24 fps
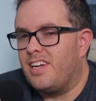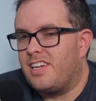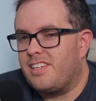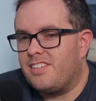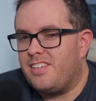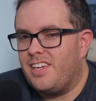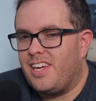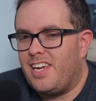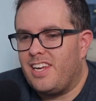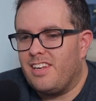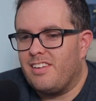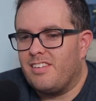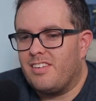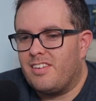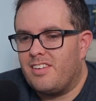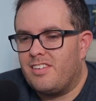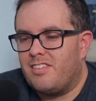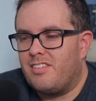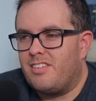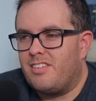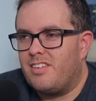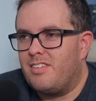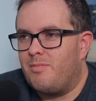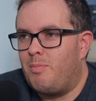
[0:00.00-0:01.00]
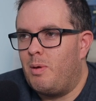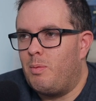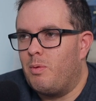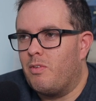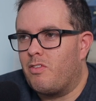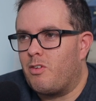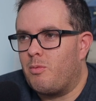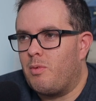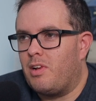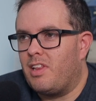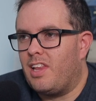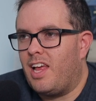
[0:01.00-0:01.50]
Saying people
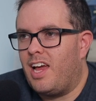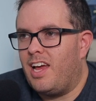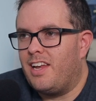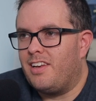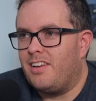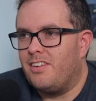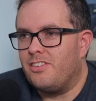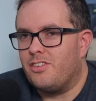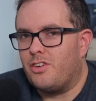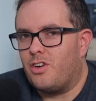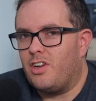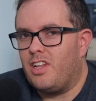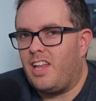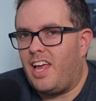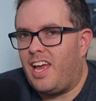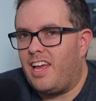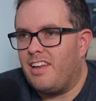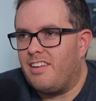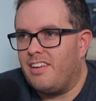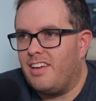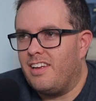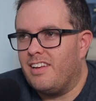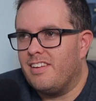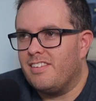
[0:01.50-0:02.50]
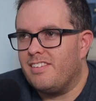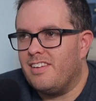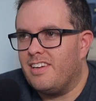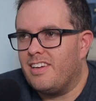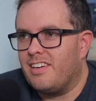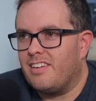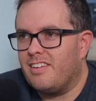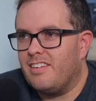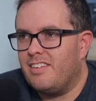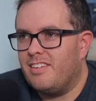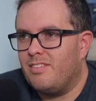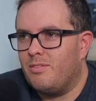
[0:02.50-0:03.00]
from Atlantis are Atlanteans.
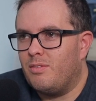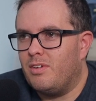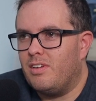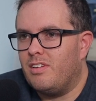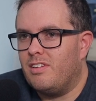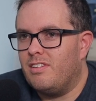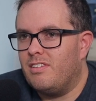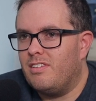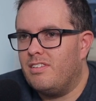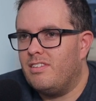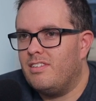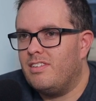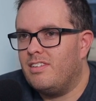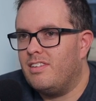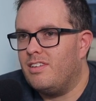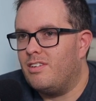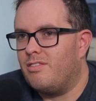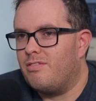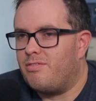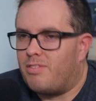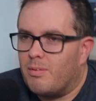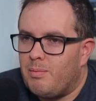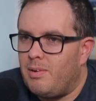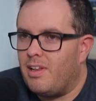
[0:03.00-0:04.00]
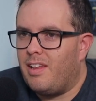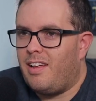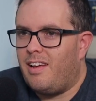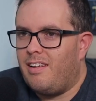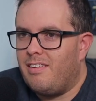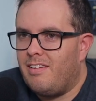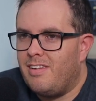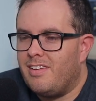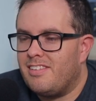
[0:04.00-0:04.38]
Like, yeah. Well, they're from Atlantis.